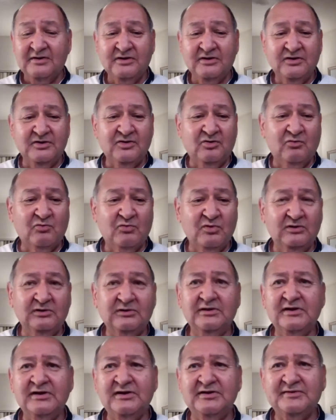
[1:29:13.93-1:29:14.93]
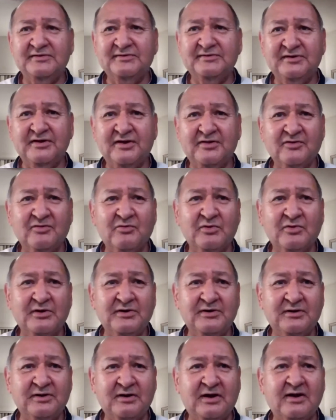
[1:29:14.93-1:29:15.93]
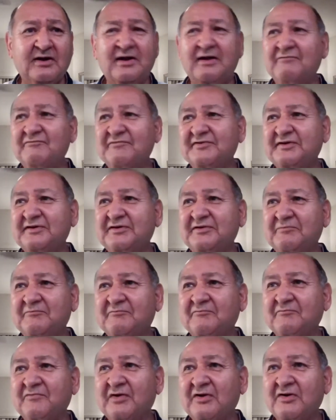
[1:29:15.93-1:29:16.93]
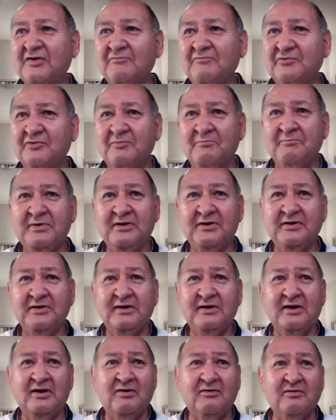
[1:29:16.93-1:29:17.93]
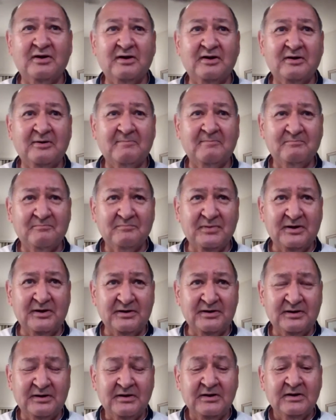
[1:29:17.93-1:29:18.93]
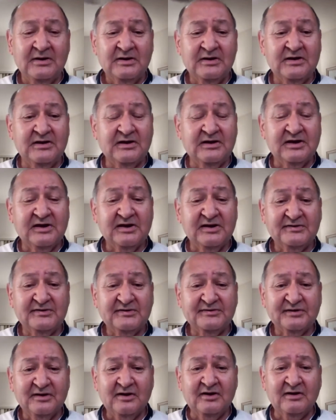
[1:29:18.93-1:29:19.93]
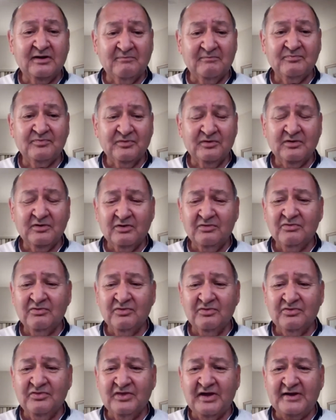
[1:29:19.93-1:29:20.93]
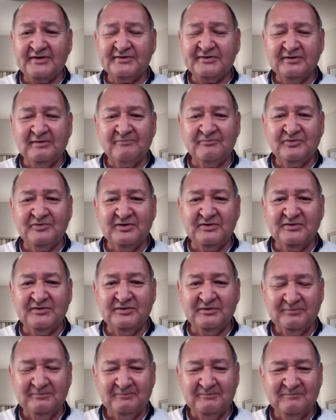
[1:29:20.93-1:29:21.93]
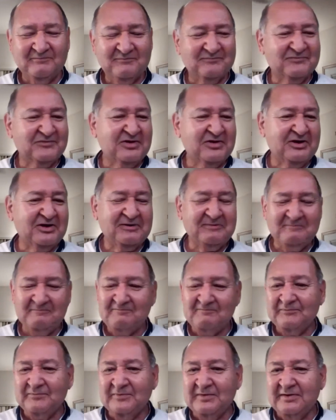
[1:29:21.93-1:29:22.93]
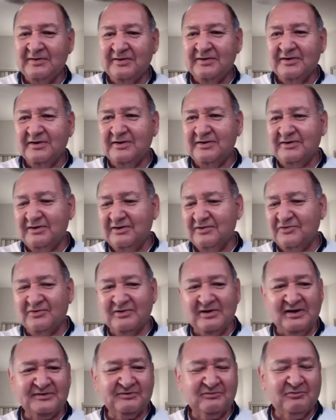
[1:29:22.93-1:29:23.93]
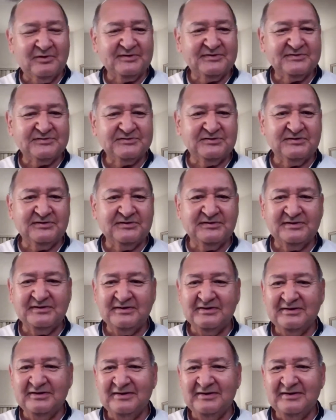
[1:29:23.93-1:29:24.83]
You know, Will Lee is another one. I haven't seen him for a bit now, but in any case, that's something. Okay. Any other last questions?